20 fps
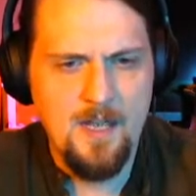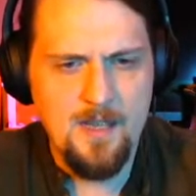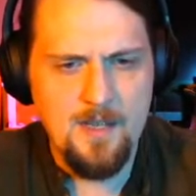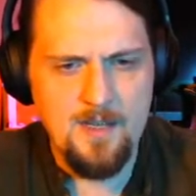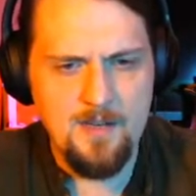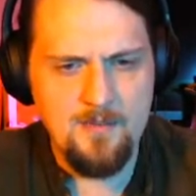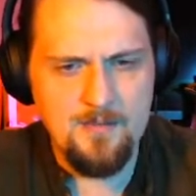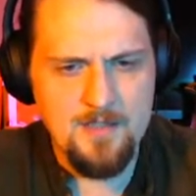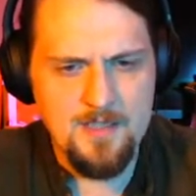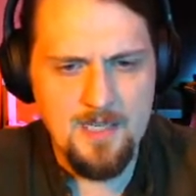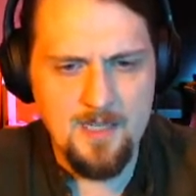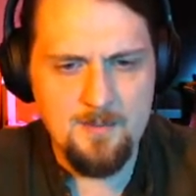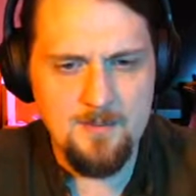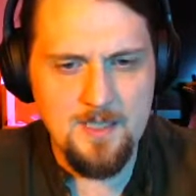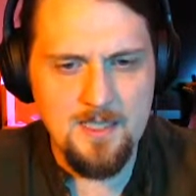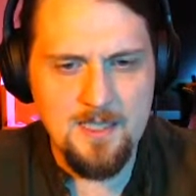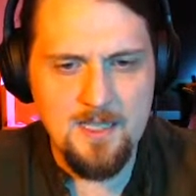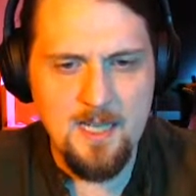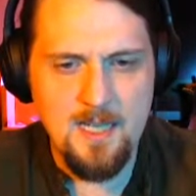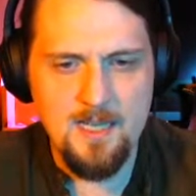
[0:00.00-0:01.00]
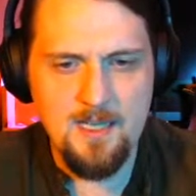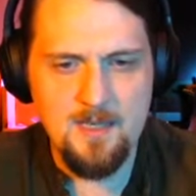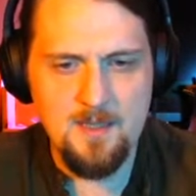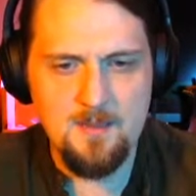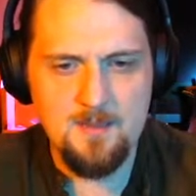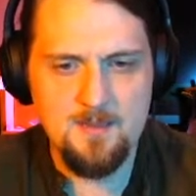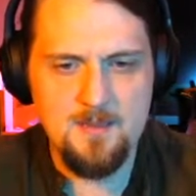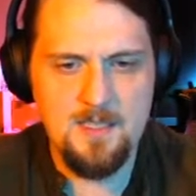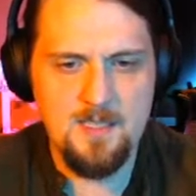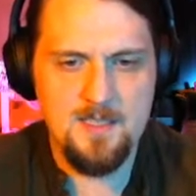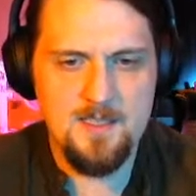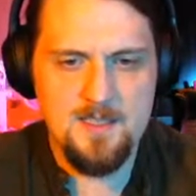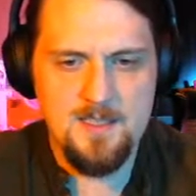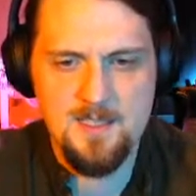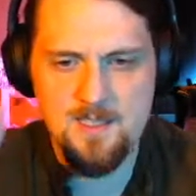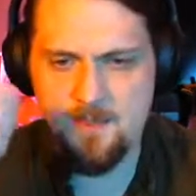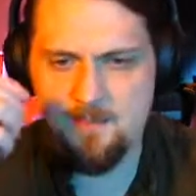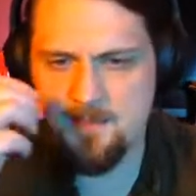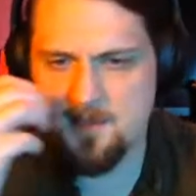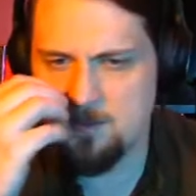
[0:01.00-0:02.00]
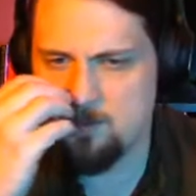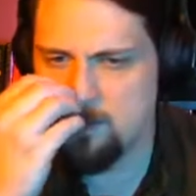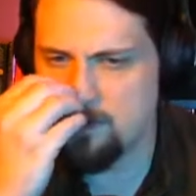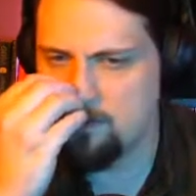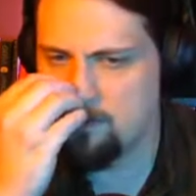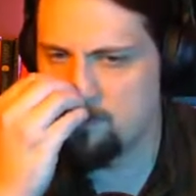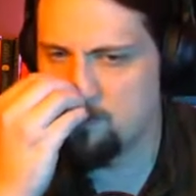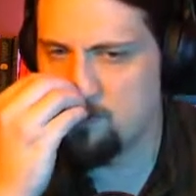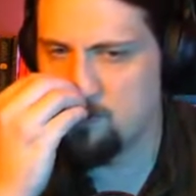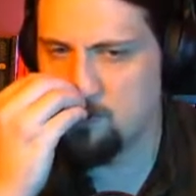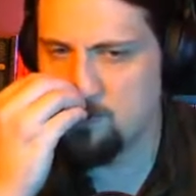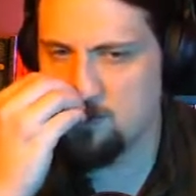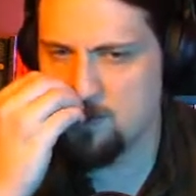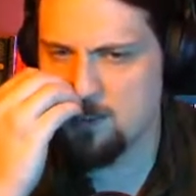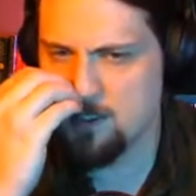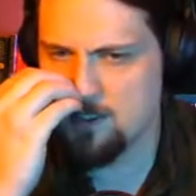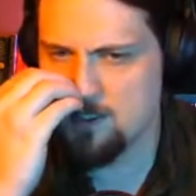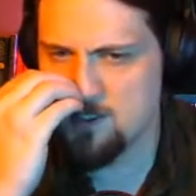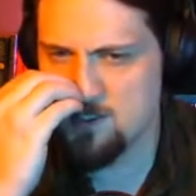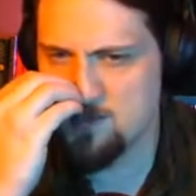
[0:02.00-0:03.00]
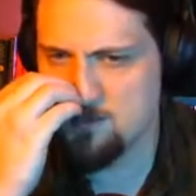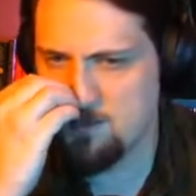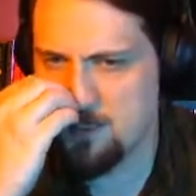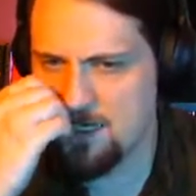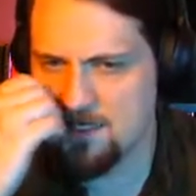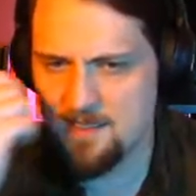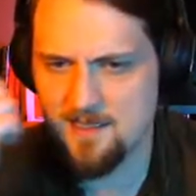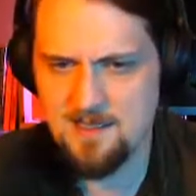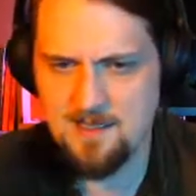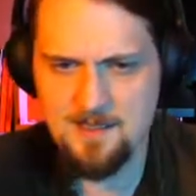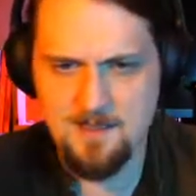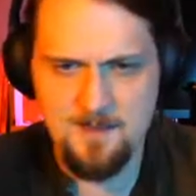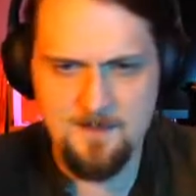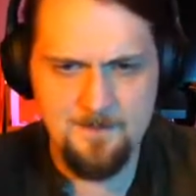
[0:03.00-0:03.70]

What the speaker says: And every time he came, he seemed to be more expected,